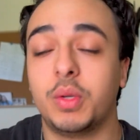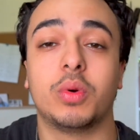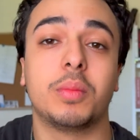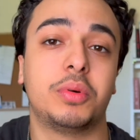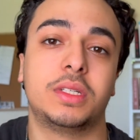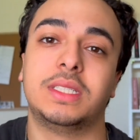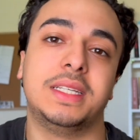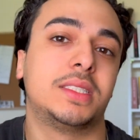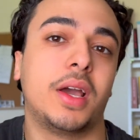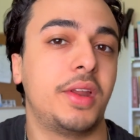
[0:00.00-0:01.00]
You want to put in a
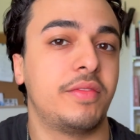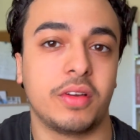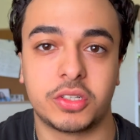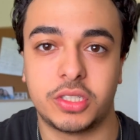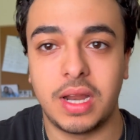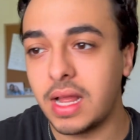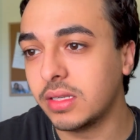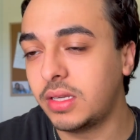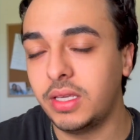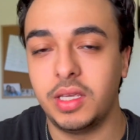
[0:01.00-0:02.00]
sign-in
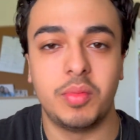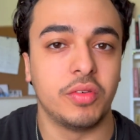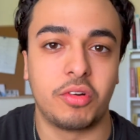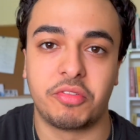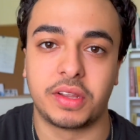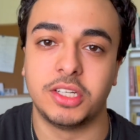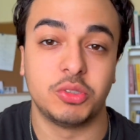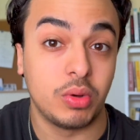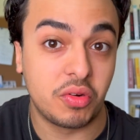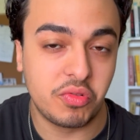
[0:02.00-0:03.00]
functionality, email
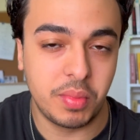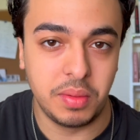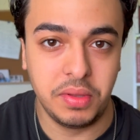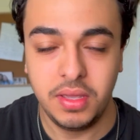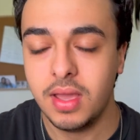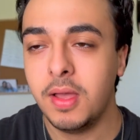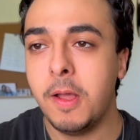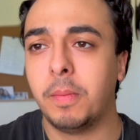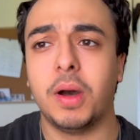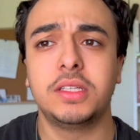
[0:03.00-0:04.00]
verification, whatever it may be,
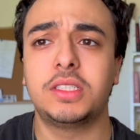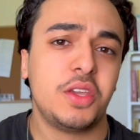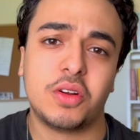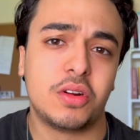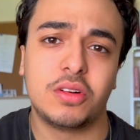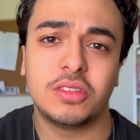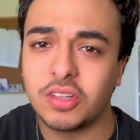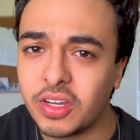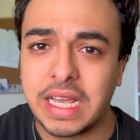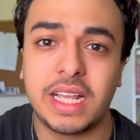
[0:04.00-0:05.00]
but you're
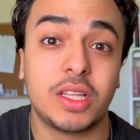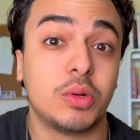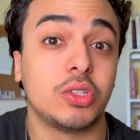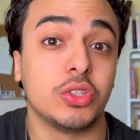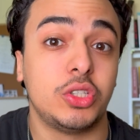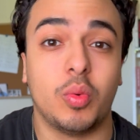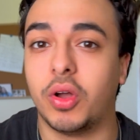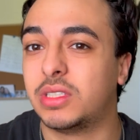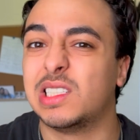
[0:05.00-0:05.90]
not getting the results you want.